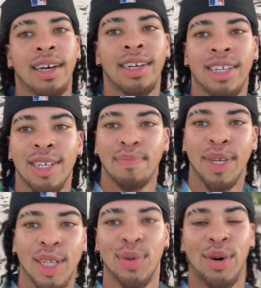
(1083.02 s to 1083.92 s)
just
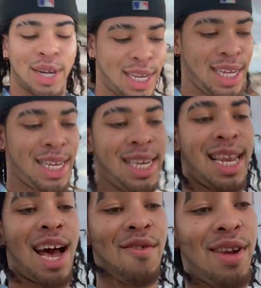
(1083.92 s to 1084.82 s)
beach walking.
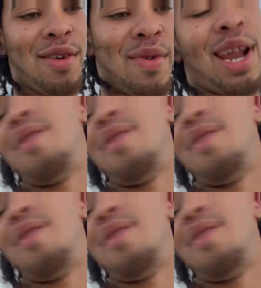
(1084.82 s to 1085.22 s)
Not really what I